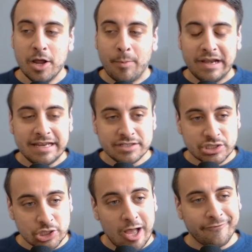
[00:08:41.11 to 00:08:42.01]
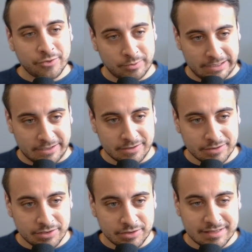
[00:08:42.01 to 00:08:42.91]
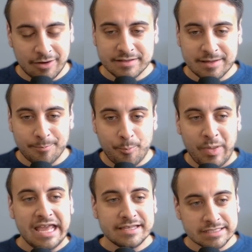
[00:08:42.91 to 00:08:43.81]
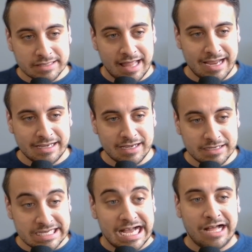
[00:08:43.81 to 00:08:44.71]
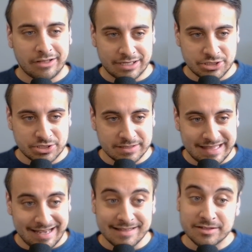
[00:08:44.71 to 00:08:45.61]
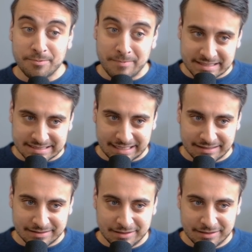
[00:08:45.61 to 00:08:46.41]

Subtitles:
But in software, there is a baseline knowledge that is missing,